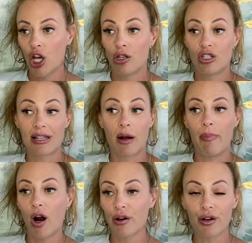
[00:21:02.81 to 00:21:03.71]
She's like a
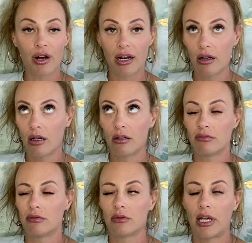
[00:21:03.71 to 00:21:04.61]
partner at
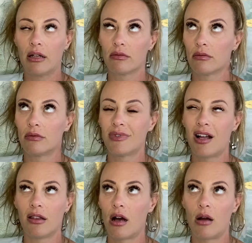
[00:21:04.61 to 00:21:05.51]
her, like,
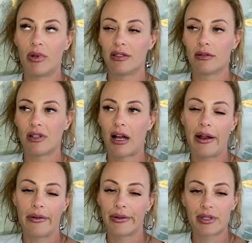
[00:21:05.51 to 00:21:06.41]
not law, but I
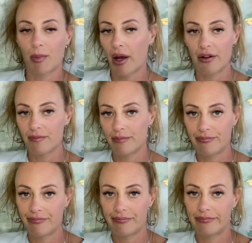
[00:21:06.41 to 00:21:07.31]
don't know, some kind of
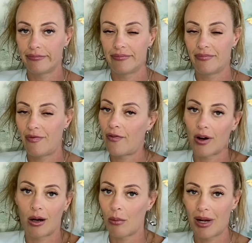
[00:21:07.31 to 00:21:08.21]

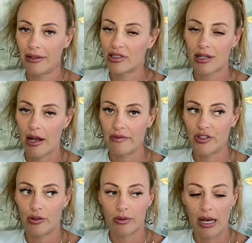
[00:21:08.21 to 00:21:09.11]
firm. I just kind of
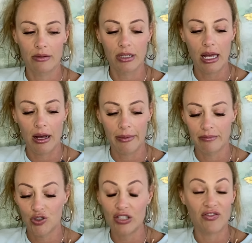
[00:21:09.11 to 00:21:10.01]
tuned out. Um,
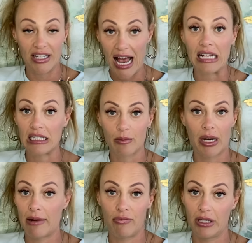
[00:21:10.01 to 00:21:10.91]
she's fantastic, but
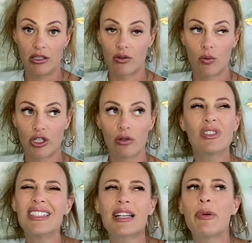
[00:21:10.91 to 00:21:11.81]
I really don't know what she,
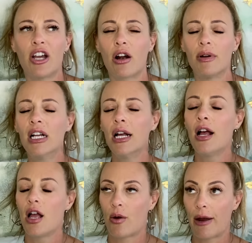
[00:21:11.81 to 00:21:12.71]
it's like P R.
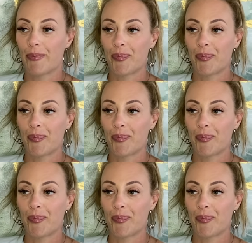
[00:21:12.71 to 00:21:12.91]
Okay.